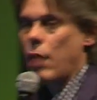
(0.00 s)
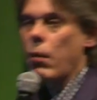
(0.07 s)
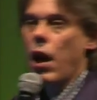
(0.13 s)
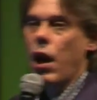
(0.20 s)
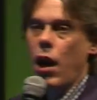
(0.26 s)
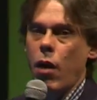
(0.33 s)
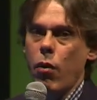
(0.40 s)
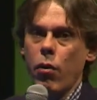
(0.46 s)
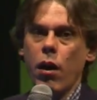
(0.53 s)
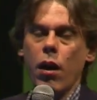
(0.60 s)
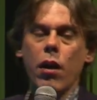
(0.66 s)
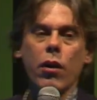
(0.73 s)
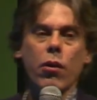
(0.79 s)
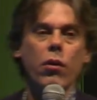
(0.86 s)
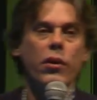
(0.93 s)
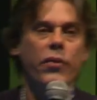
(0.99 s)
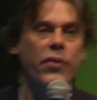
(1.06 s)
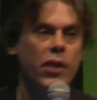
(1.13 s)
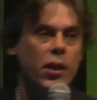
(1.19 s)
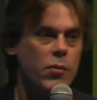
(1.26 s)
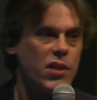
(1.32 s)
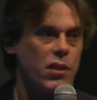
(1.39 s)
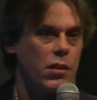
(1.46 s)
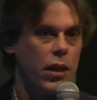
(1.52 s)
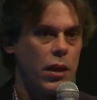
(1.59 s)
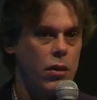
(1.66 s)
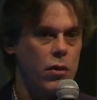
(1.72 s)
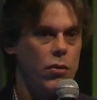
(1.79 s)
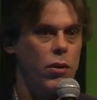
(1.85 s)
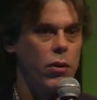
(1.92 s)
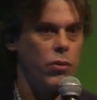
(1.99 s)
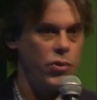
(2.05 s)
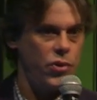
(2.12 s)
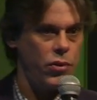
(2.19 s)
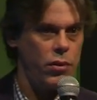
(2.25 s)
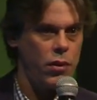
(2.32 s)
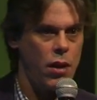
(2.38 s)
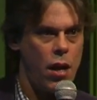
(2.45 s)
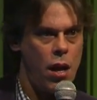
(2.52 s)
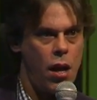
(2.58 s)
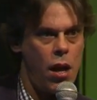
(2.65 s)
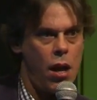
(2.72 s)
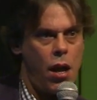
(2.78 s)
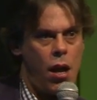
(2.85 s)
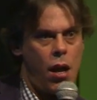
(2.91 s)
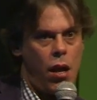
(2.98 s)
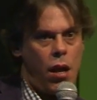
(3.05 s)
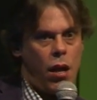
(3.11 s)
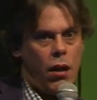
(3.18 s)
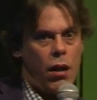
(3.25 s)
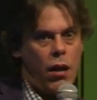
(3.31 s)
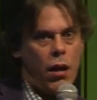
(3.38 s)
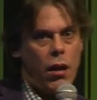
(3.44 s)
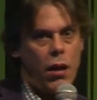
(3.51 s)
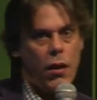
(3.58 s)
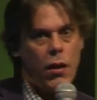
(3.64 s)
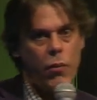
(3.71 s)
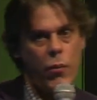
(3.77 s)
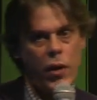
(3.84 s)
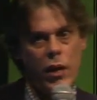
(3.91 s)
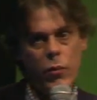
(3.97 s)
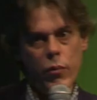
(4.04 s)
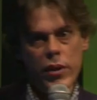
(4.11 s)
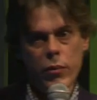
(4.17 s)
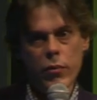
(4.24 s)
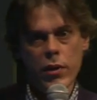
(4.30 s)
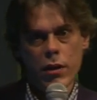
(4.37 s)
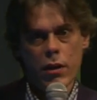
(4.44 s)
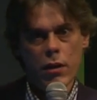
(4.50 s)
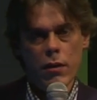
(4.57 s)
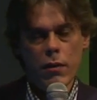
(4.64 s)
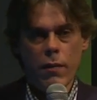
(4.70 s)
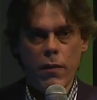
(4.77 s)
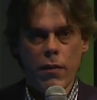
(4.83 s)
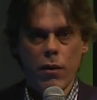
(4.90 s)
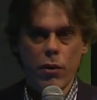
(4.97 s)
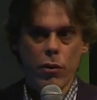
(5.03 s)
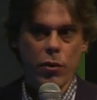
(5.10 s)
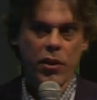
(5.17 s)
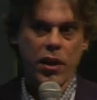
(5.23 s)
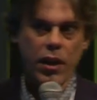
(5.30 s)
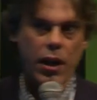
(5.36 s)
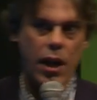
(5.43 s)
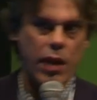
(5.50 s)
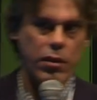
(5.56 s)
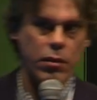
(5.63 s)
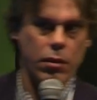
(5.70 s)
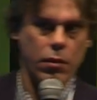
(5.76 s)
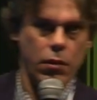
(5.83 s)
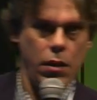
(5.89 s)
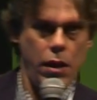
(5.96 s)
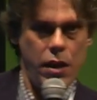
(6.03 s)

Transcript: somehow confirms the conclusion when we were looking at